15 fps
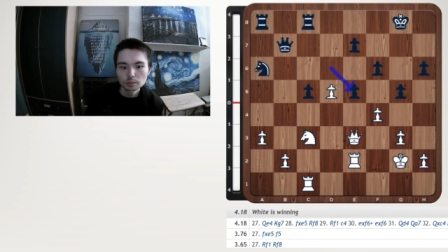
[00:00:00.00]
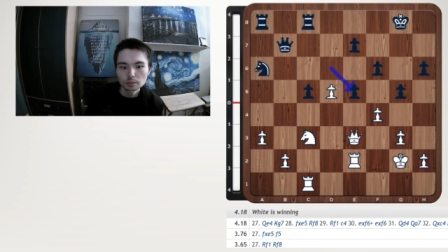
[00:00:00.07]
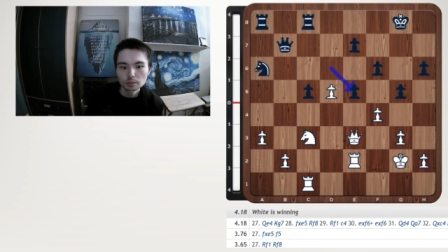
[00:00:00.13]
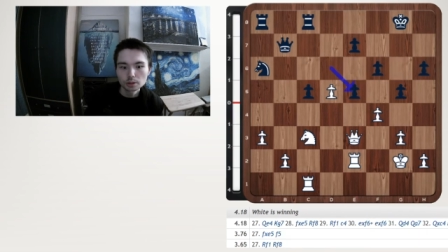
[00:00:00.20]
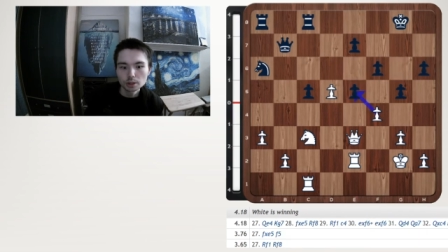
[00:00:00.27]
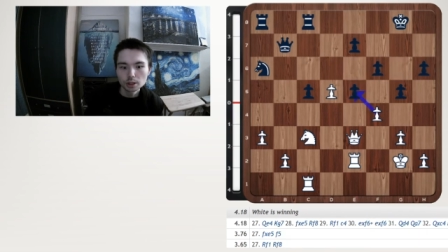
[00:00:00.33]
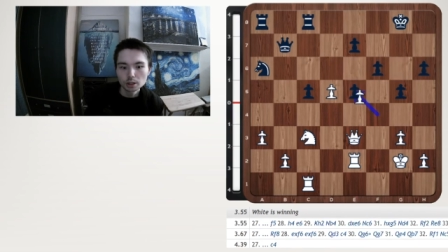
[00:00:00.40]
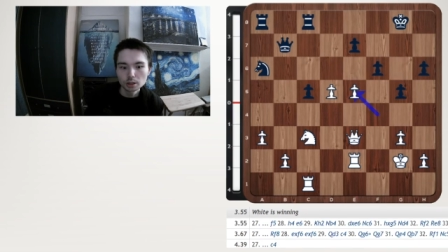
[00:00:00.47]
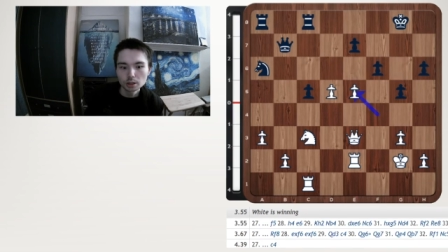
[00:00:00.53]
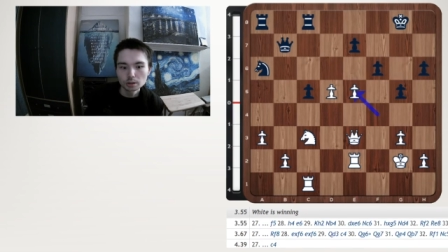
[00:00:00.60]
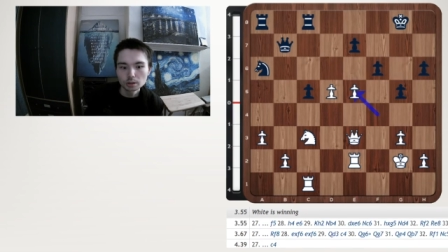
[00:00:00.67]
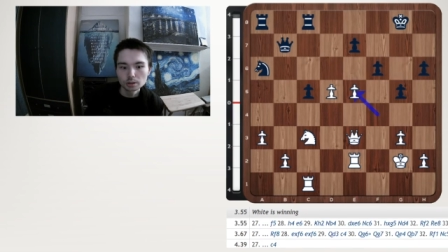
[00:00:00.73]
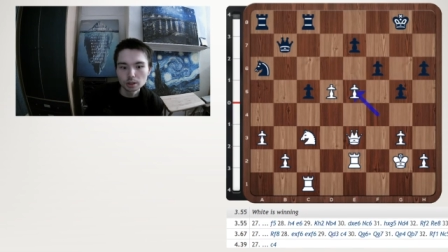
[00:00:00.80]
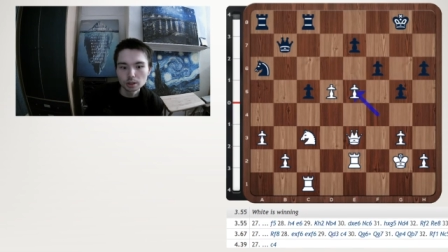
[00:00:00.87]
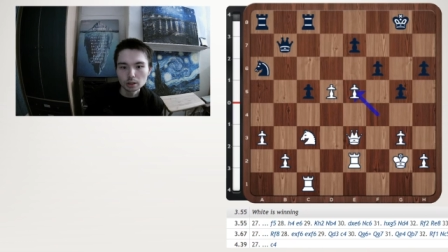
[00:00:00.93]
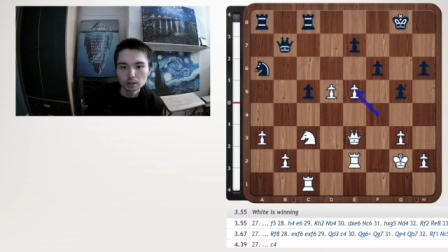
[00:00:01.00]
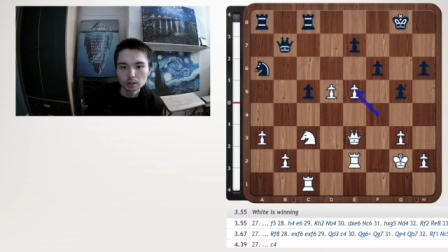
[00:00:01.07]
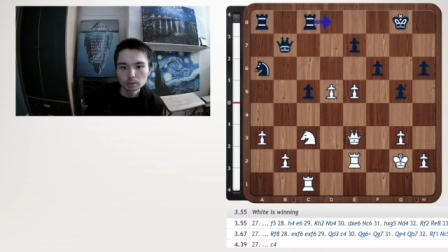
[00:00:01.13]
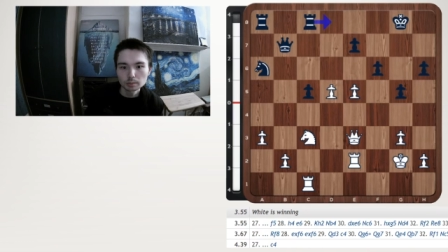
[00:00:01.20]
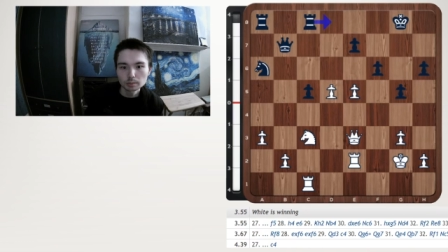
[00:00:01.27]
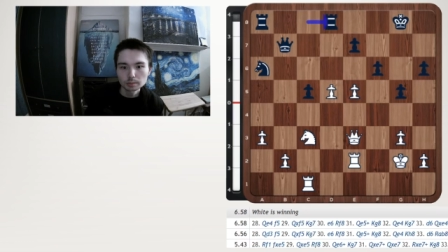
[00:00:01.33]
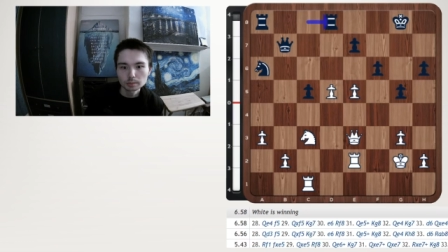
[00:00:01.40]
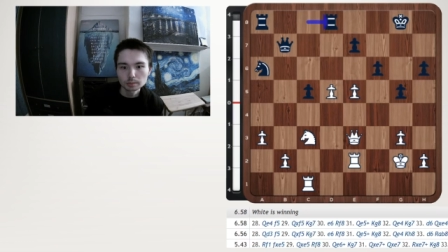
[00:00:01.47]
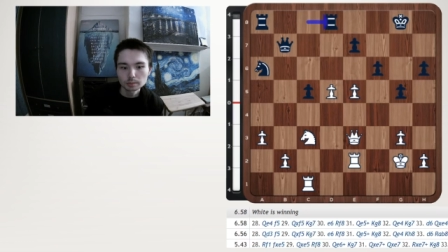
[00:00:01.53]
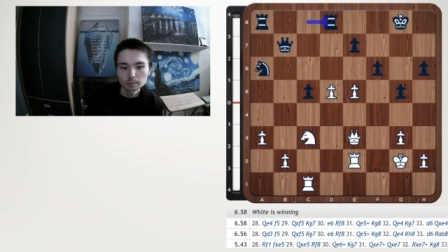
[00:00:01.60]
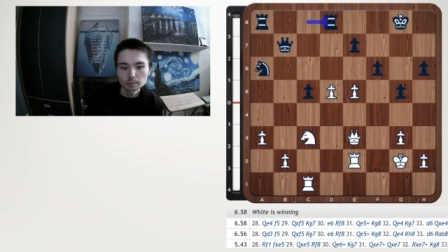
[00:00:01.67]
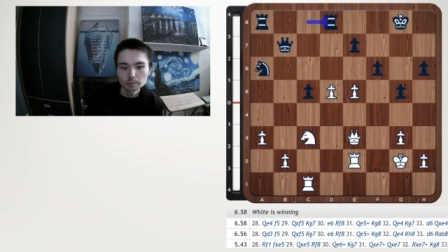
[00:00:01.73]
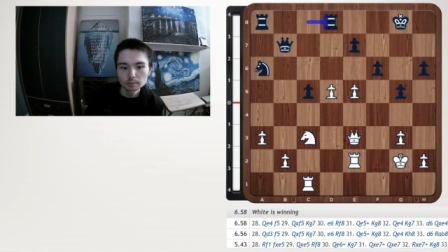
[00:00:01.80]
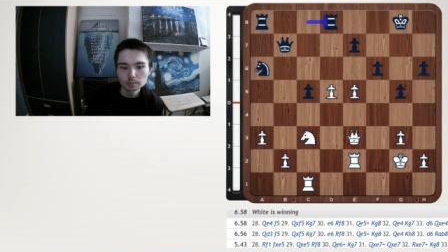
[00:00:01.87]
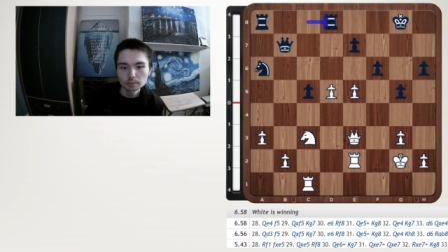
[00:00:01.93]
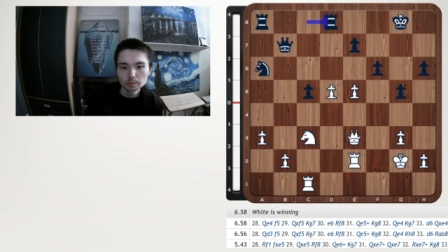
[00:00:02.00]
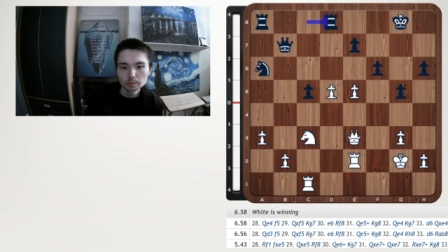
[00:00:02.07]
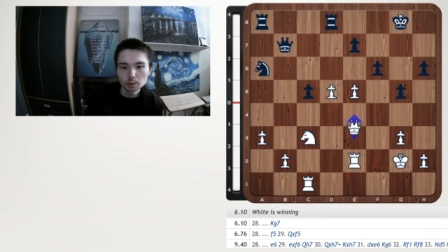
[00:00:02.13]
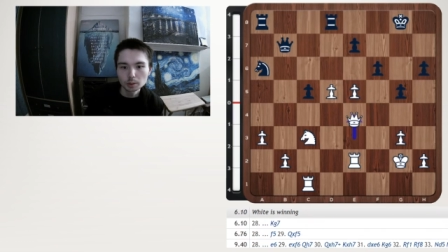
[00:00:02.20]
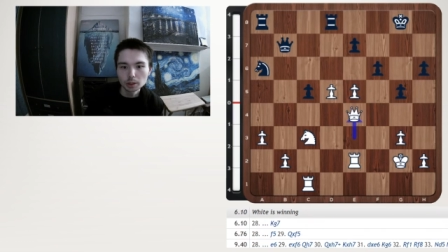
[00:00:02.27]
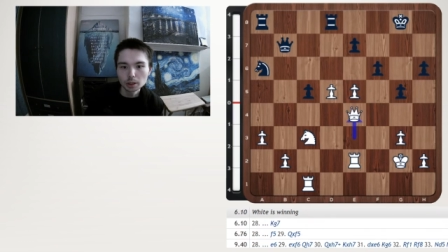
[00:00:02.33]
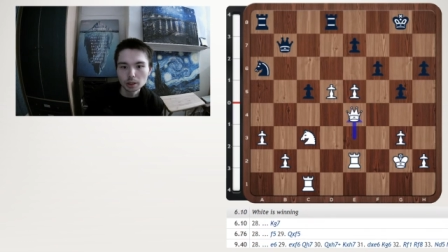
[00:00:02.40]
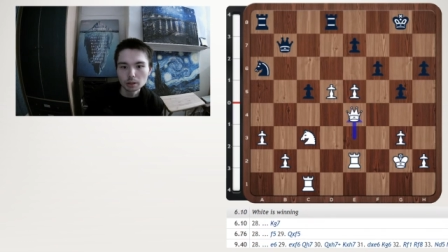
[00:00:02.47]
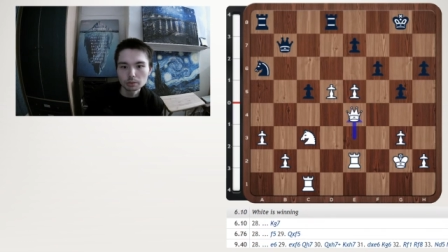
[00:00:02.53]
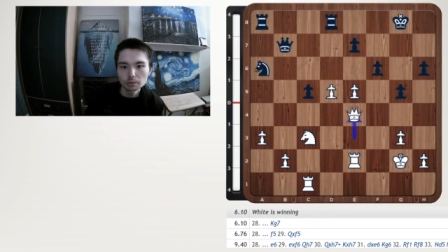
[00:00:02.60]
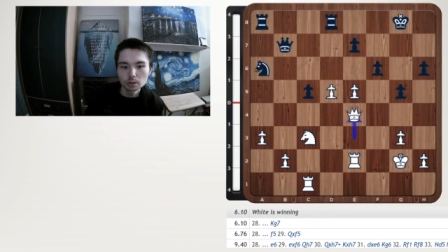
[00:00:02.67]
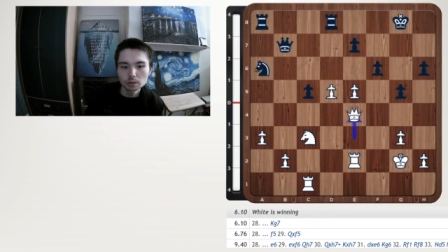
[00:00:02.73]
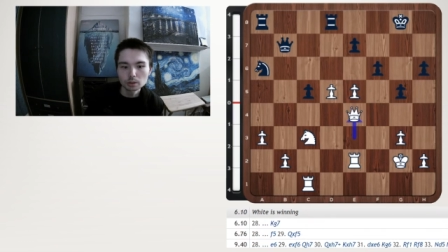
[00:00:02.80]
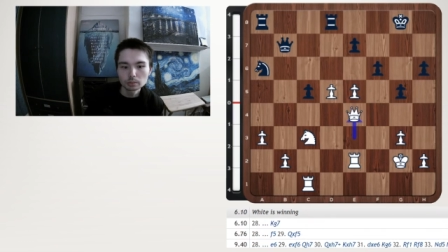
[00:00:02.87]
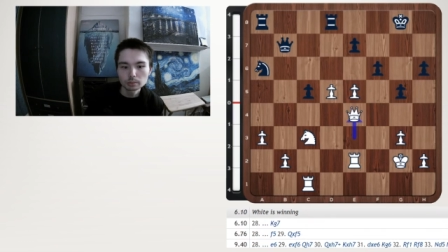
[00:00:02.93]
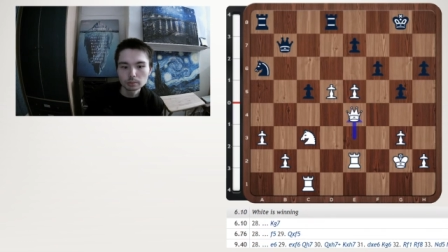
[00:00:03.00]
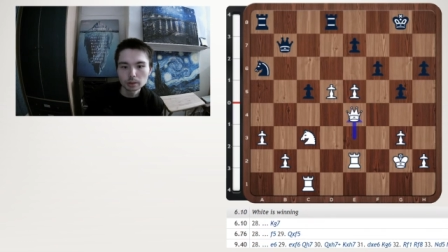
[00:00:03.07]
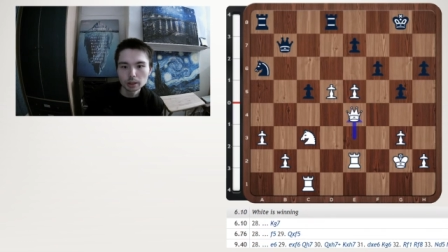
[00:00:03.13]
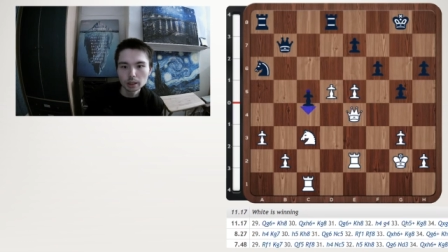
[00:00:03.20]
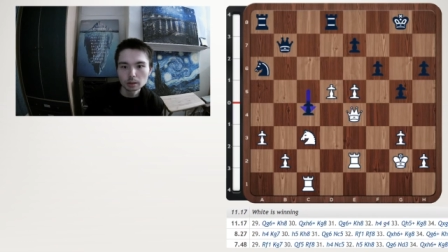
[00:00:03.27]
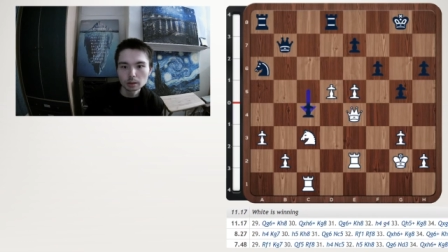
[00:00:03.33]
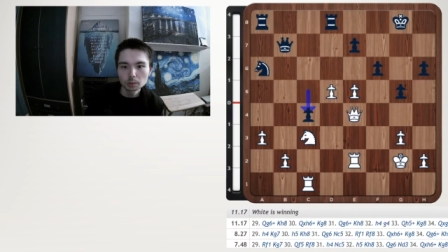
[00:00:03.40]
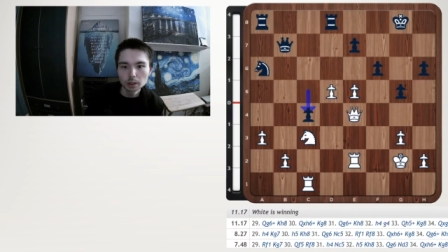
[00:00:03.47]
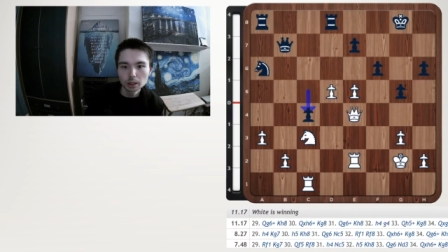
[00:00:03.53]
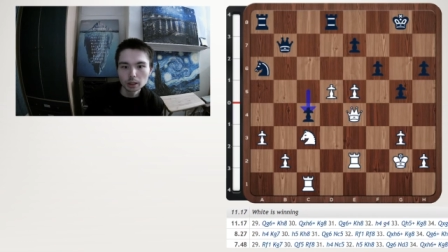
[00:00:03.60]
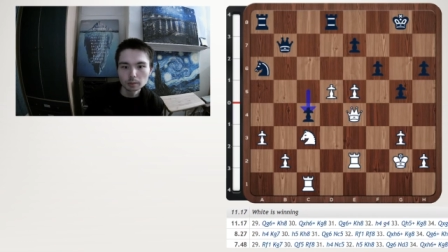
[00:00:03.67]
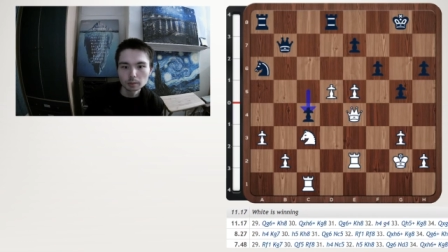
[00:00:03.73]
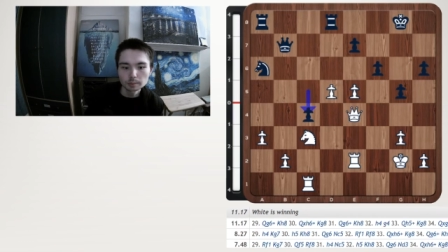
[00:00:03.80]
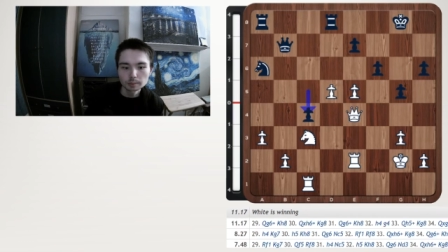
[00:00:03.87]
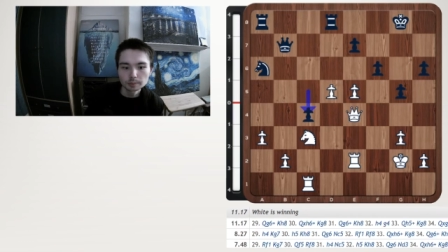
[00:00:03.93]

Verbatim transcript: Take, take, queen e4, and winning.